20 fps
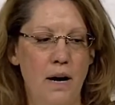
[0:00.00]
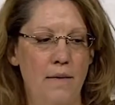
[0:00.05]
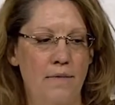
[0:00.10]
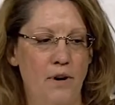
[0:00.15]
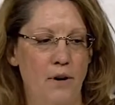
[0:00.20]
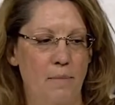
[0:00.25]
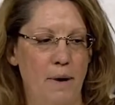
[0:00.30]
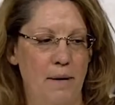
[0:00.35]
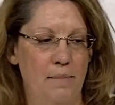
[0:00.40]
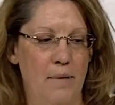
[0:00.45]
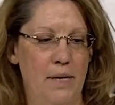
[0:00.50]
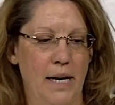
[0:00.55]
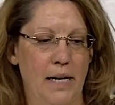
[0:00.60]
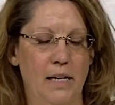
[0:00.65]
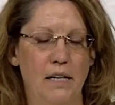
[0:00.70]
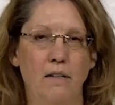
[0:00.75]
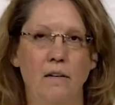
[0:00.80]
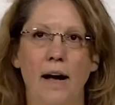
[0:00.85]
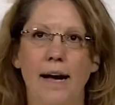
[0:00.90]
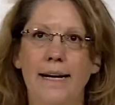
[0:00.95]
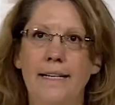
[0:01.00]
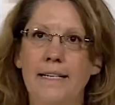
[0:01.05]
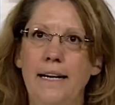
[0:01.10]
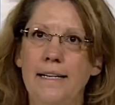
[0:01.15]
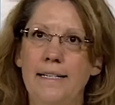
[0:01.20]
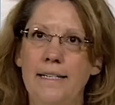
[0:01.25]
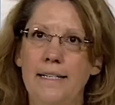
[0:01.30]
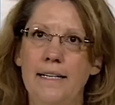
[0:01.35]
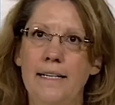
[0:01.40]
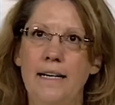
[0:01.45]
There might be a client
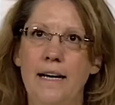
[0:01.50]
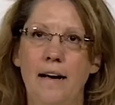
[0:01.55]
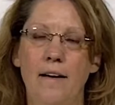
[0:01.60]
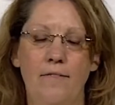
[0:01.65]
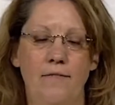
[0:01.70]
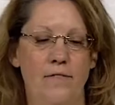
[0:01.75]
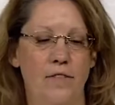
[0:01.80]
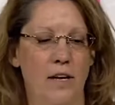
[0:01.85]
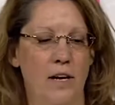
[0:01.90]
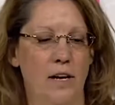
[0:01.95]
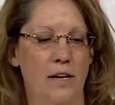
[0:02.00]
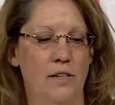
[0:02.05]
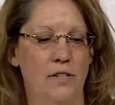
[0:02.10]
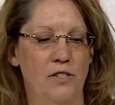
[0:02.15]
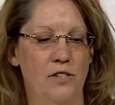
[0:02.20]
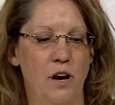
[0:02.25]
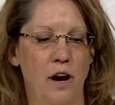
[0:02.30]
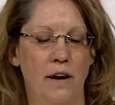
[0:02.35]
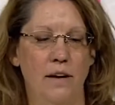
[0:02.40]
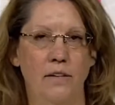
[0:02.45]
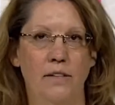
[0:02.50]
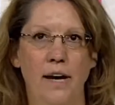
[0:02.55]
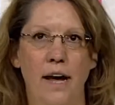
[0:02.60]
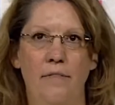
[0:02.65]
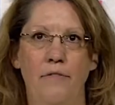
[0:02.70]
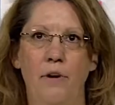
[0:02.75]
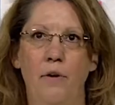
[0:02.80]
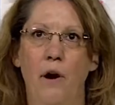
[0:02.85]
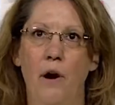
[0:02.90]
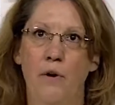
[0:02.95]
ID if the child
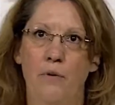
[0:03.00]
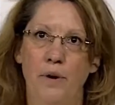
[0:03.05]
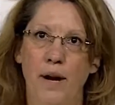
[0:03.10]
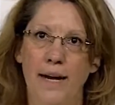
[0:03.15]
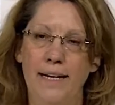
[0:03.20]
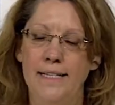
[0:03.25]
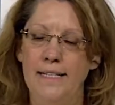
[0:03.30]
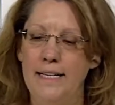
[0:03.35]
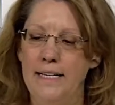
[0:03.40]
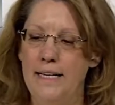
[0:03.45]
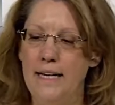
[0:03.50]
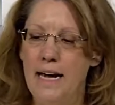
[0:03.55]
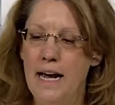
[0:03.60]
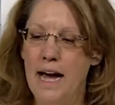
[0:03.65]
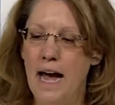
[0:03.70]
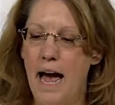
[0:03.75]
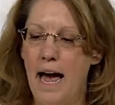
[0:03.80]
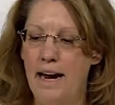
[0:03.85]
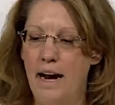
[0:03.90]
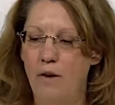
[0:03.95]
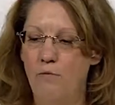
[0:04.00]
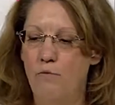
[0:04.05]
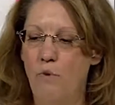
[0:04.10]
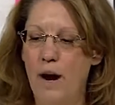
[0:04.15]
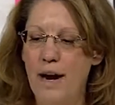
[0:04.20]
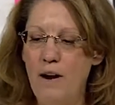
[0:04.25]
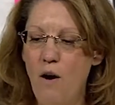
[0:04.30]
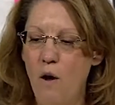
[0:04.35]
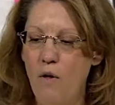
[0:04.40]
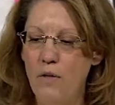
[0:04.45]
had their own ID. And I
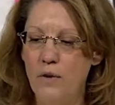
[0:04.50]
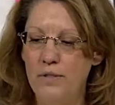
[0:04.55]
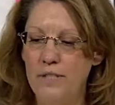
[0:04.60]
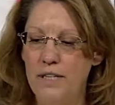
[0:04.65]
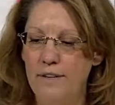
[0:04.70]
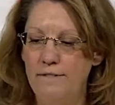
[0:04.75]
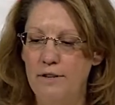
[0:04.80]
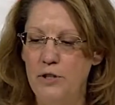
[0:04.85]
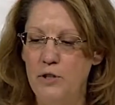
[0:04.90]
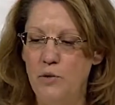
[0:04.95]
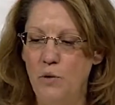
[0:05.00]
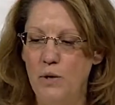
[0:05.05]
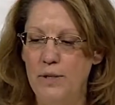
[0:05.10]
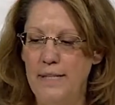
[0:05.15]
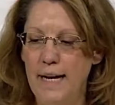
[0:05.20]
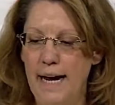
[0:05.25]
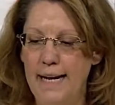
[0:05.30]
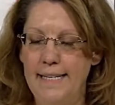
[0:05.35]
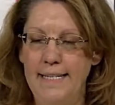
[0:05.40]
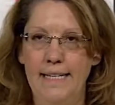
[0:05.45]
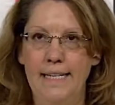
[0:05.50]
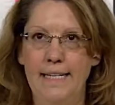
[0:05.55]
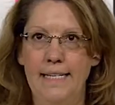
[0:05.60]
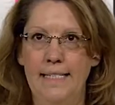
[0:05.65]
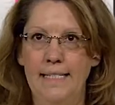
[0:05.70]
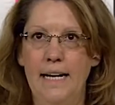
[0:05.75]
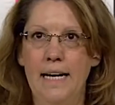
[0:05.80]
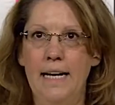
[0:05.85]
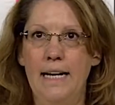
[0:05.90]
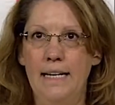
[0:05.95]
write all those different source
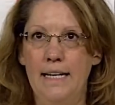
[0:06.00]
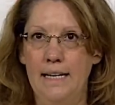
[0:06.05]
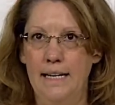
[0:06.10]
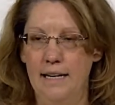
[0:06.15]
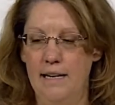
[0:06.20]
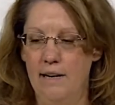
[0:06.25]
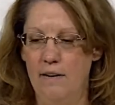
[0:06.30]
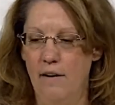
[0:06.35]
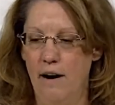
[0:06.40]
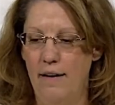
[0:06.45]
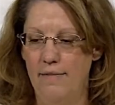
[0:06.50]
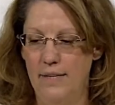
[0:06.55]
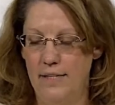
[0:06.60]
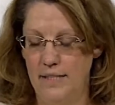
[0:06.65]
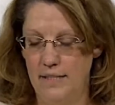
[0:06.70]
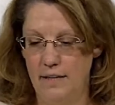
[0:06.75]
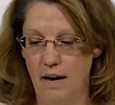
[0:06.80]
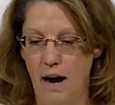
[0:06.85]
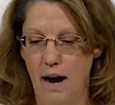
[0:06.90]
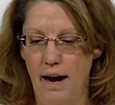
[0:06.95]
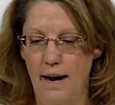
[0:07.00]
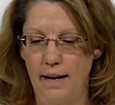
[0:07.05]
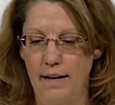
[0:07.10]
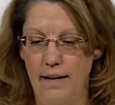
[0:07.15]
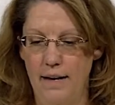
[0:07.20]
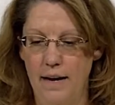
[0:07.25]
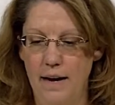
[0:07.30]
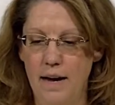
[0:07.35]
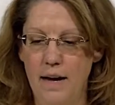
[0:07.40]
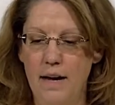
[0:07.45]
IDs here on the
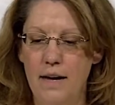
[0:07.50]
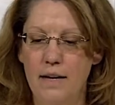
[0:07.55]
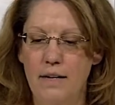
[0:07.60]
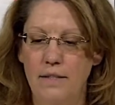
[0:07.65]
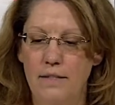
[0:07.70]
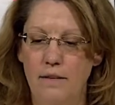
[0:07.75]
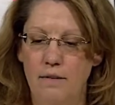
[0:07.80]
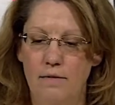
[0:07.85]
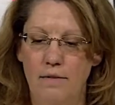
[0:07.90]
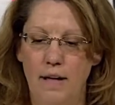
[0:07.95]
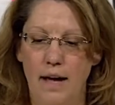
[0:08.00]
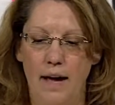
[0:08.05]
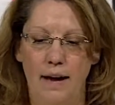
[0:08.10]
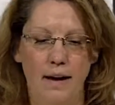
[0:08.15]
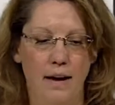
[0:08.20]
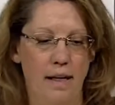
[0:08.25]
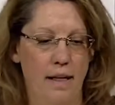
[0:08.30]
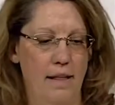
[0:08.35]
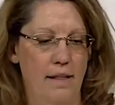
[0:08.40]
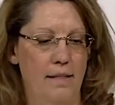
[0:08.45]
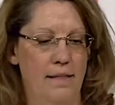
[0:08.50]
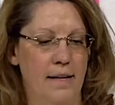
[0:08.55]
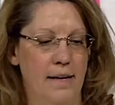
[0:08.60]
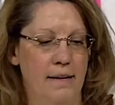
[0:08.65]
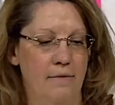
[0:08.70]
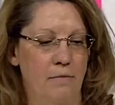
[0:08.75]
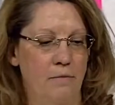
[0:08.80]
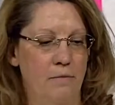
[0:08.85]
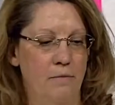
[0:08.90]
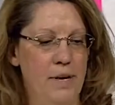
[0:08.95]
side so that
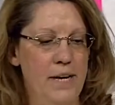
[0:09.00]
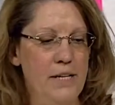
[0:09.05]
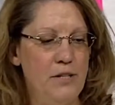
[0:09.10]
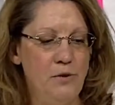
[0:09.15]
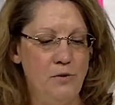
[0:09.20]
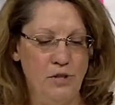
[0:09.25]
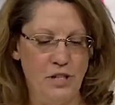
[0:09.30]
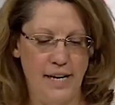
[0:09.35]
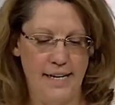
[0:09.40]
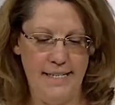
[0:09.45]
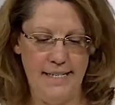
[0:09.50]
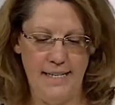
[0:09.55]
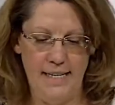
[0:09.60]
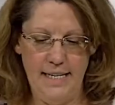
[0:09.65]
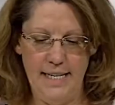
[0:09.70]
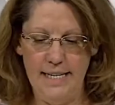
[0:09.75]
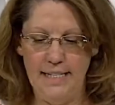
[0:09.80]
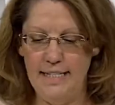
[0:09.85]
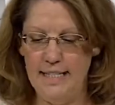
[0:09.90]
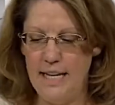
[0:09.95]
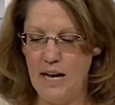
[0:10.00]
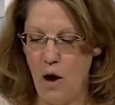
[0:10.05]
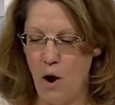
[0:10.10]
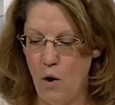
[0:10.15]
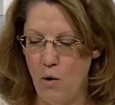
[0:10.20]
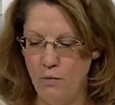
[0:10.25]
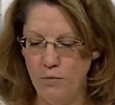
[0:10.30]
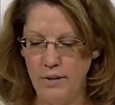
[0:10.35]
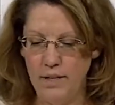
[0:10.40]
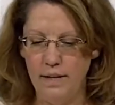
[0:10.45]
the research ID is the
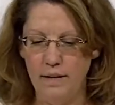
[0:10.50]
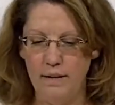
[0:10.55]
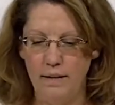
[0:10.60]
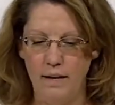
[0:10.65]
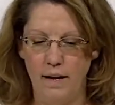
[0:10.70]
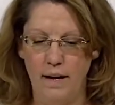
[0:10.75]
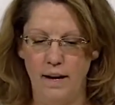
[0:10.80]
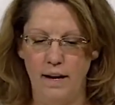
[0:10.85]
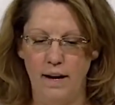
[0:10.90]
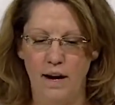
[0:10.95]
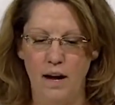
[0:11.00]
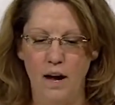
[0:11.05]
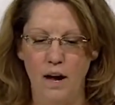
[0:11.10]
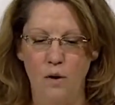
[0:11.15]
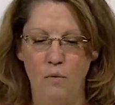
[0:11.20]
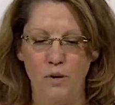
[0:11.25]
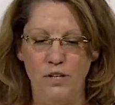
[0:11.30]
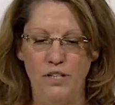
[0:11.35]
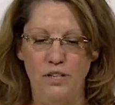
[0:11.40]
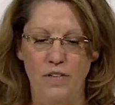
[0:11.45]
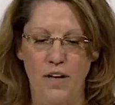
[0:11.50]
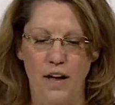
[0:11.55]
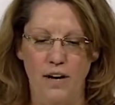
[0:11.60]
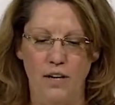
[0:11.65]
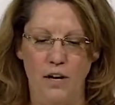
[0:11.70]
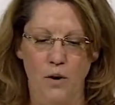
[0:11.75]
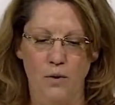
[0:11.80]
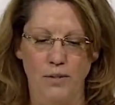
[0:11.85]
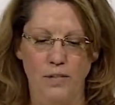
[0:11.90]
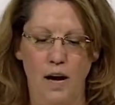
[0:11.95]
only thing which
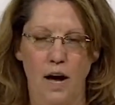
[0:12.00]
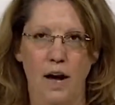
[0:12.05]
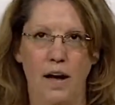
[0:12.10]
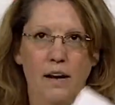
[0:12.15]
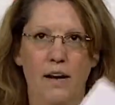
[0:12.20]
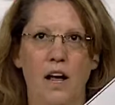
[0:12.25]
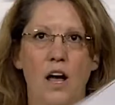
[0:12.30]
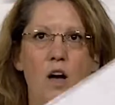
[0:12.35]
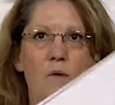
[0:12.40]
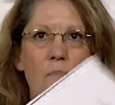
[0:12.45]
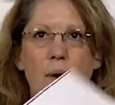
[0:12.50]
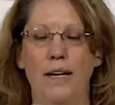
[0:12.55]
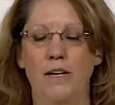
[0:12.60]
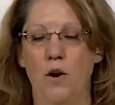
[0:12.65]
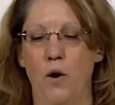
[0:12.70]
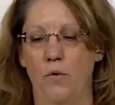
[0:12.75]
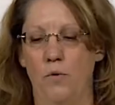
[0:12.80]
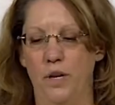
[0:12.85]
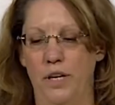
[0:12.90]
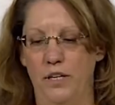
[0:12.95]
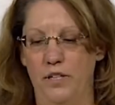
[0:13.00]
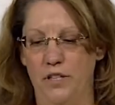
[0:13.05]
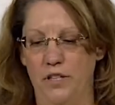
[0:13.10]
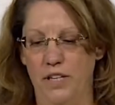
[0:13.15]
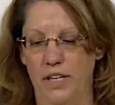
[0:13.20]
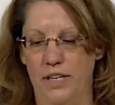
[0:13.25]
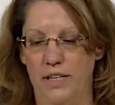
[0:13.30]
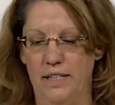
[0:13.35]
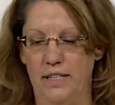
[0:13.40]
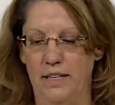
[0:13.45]
then goes on my coding
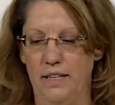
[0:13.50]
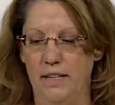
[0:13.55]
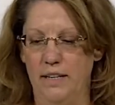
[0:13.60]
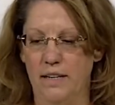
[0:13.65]
sheet.